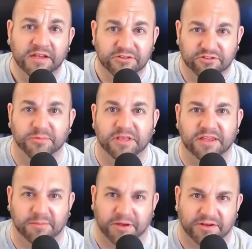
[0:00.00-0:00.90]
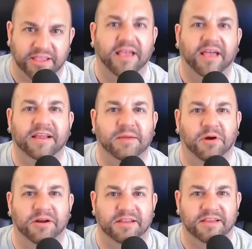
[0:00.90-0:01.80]
shoot me an email,
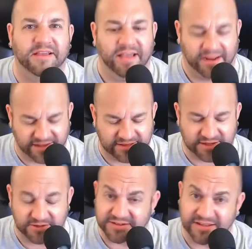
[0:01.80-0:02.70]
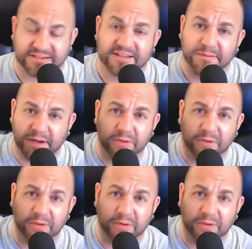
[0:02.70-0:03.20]
k8mrd@icloud.com.